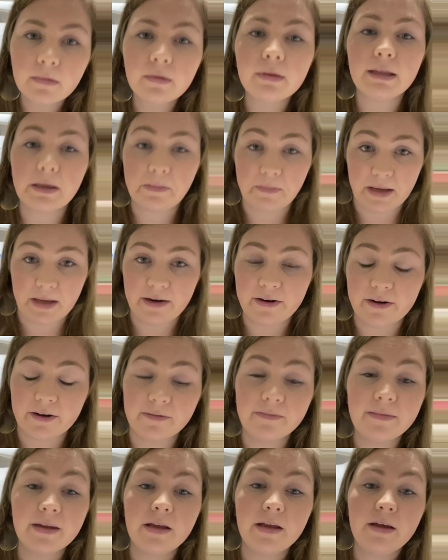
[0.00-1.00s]
The
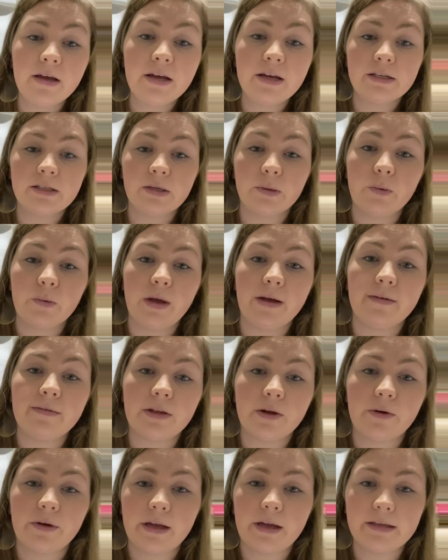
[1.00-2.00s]
middle. So when we have a
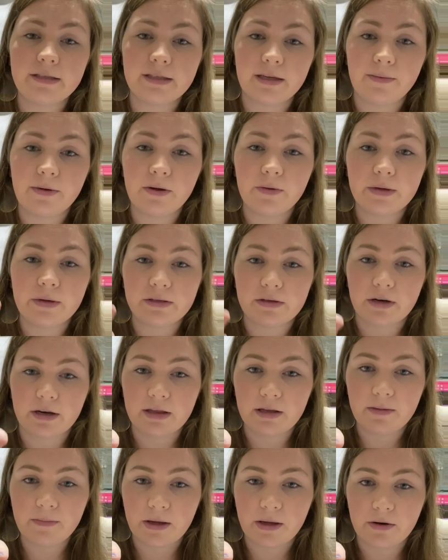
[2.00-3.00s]
lowercase w, we start in
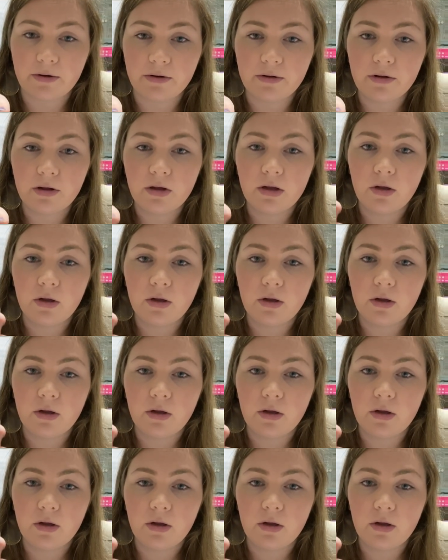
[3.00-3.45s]
the middle.